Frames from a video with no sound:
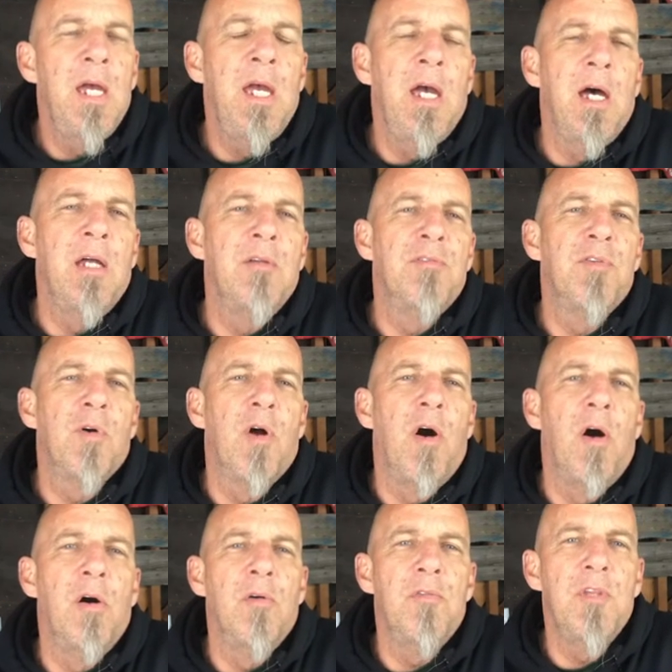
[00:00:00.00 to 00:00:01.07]
and for
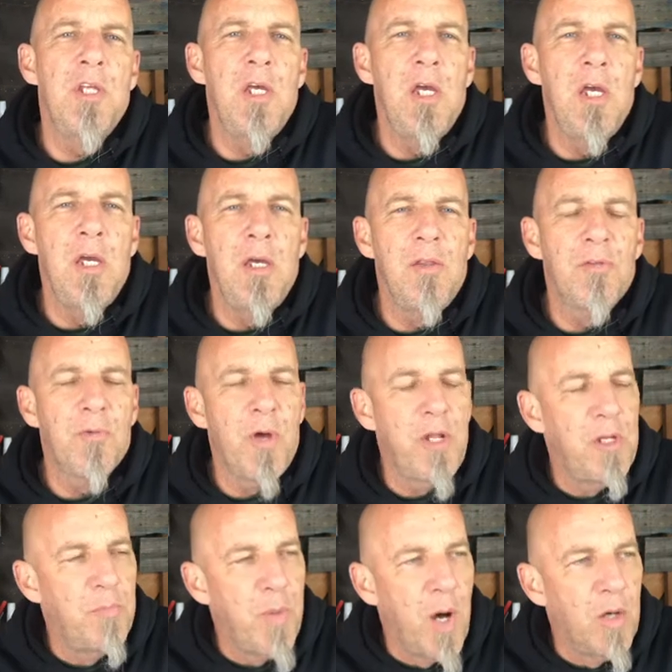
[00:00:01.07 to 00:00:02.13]
all of the
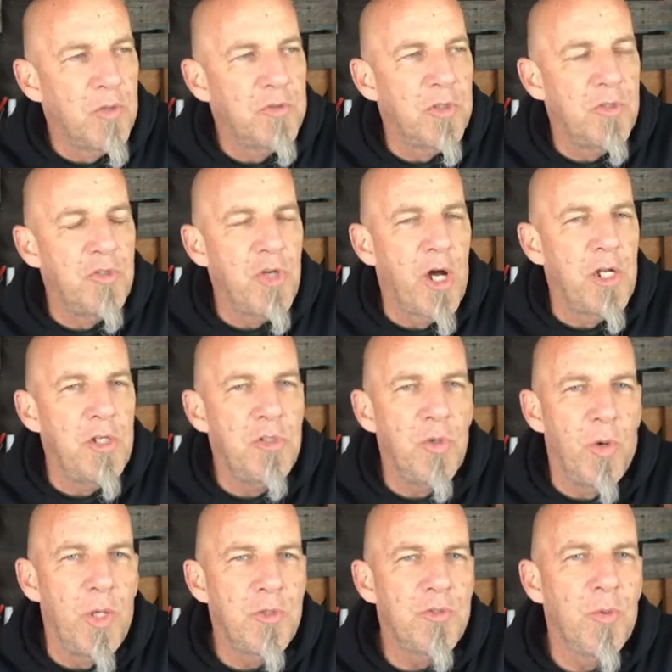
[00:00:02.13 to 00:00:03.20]
threaded bungs and Johnny
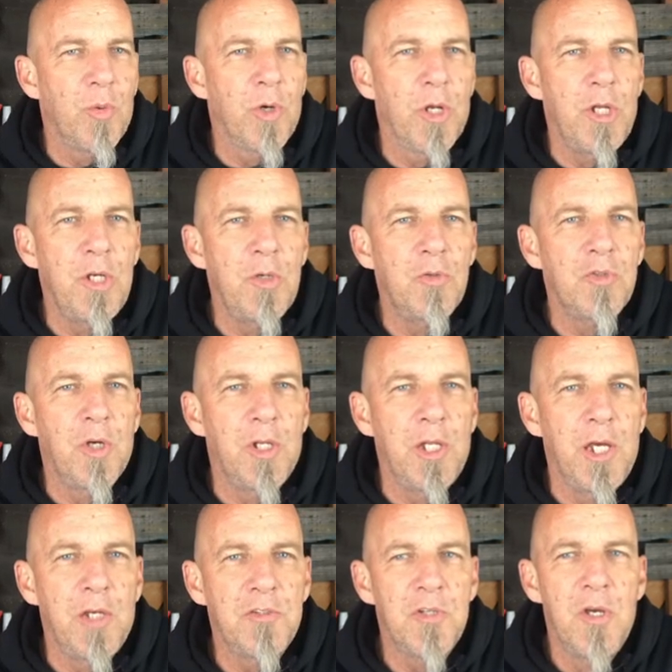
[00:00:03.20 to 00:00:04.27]
joints that we're going to use on
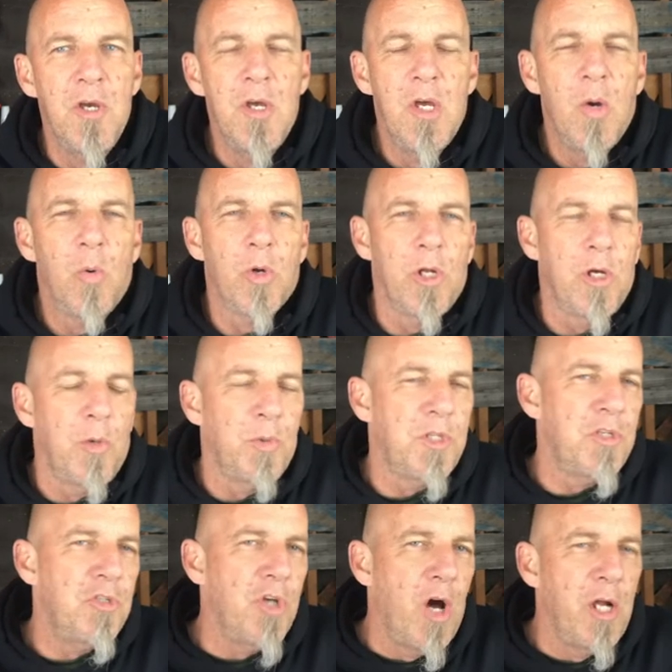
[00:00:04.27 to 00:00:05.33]
this. We're going to go with
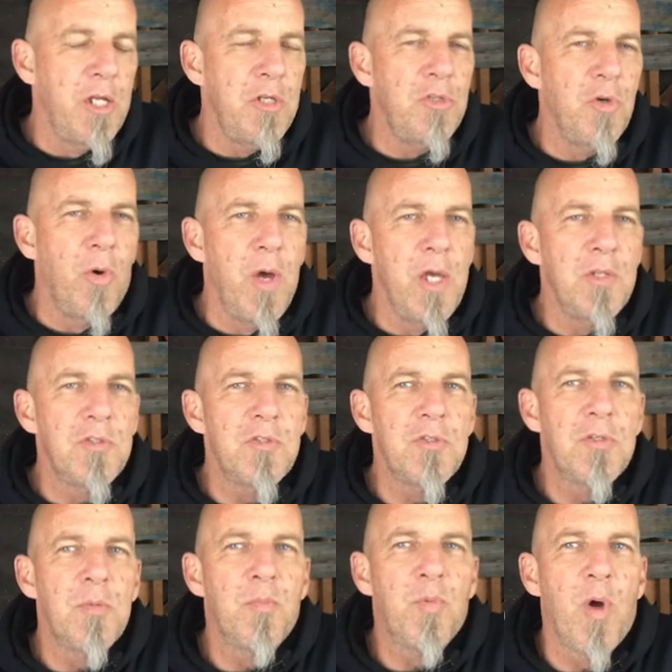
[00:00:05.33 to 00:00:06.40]
the Johnny joints
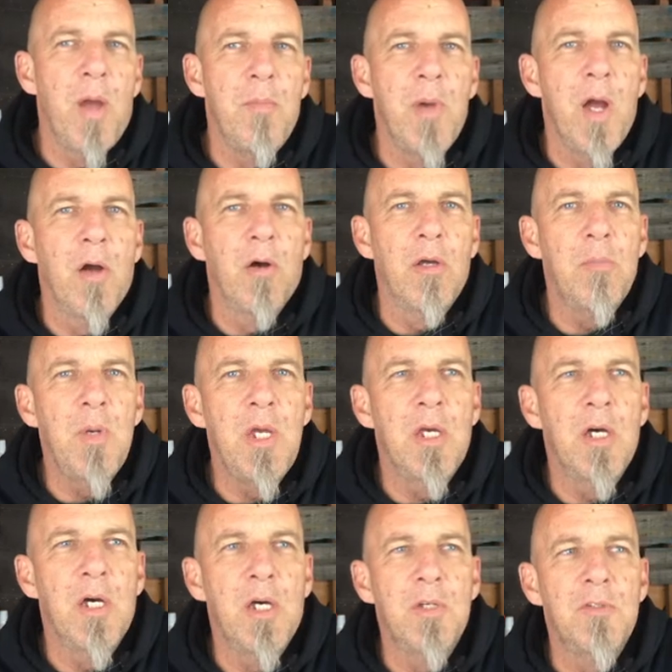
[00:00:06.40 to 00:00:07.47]
primarily
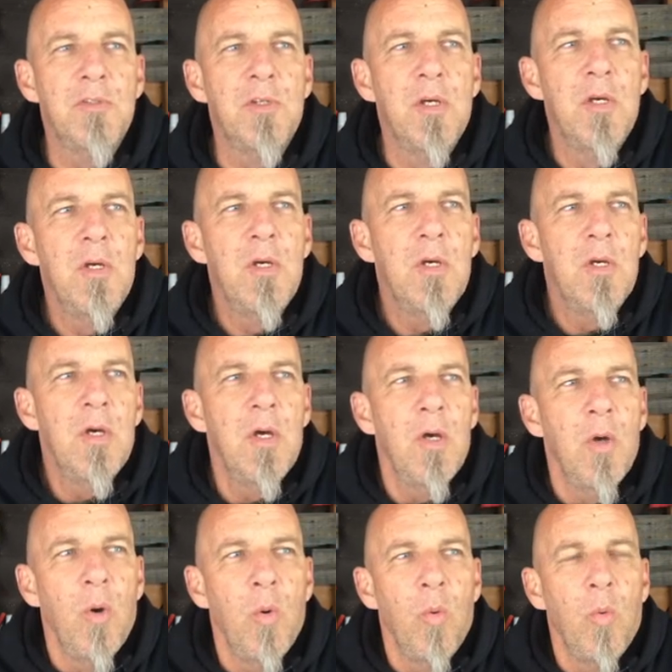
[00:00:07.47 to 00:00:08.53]
because
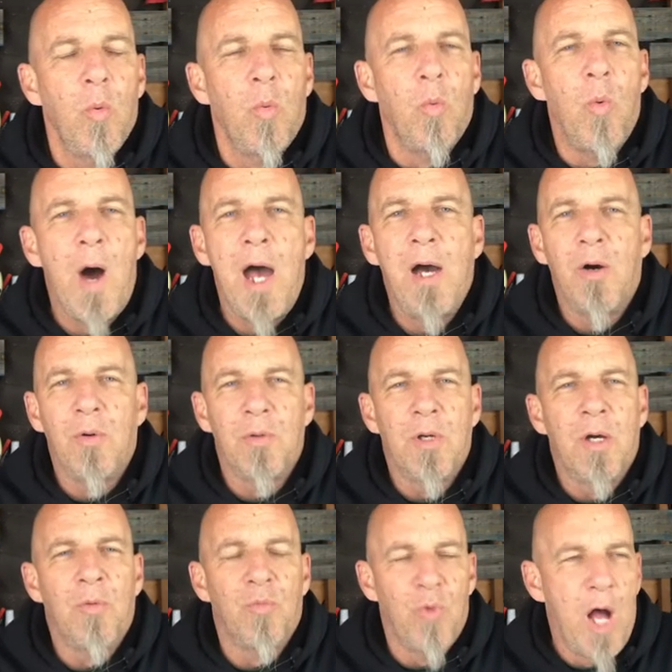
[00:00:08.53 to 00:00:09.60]
while
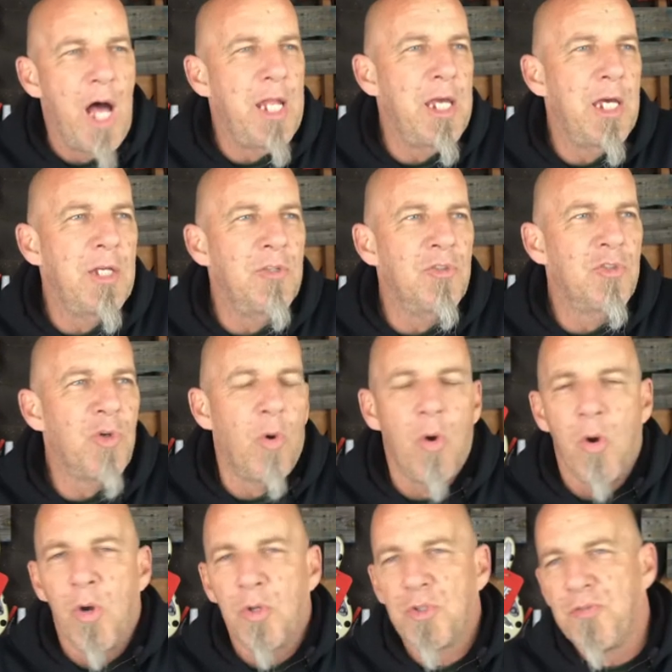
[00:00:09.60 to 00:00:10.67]
rod ends
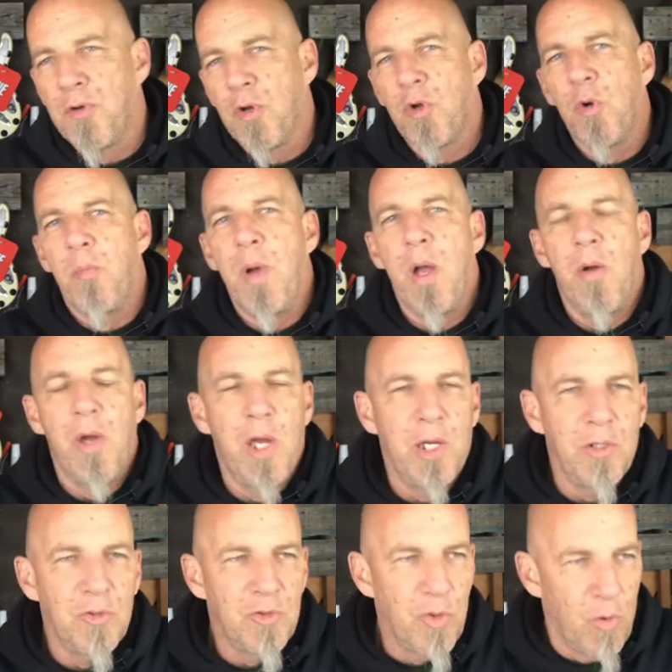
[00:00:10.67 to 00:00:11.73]
or spherical
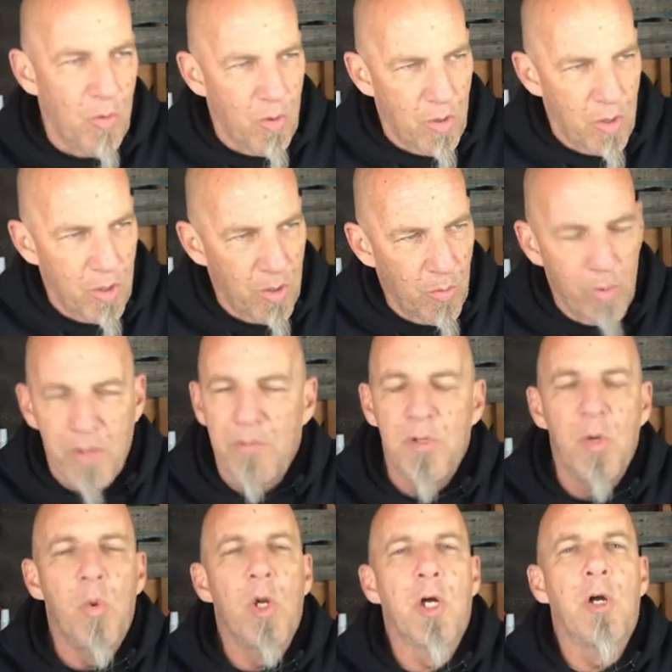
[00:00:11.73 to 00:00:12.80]
bearings or whatever
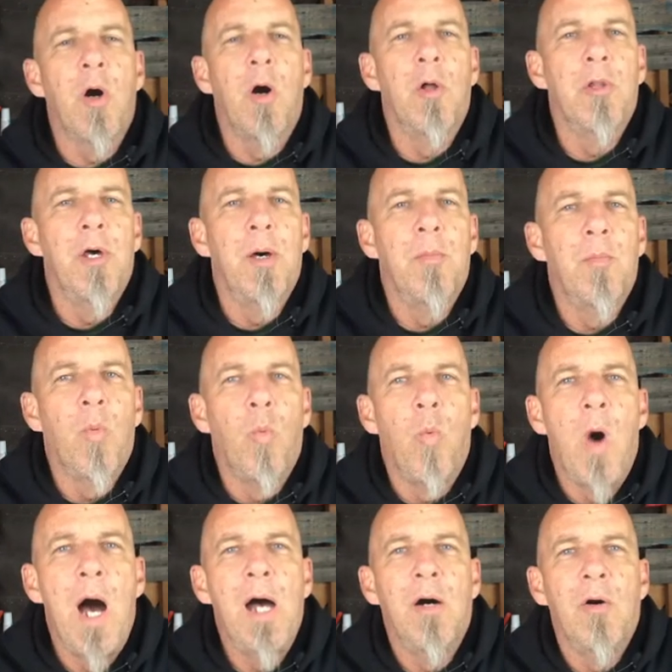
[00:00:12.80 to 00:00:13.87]
you want to call them,
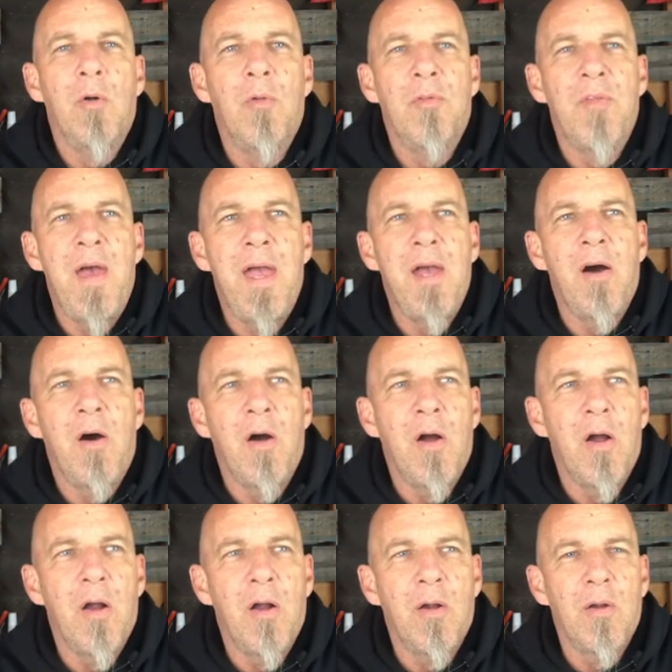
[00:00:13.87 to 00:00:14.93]
while they
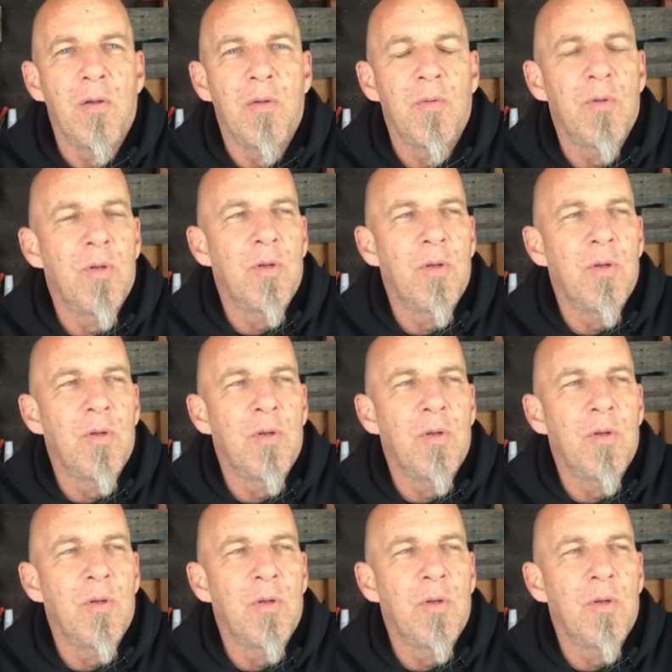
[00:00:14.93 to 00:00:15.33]
are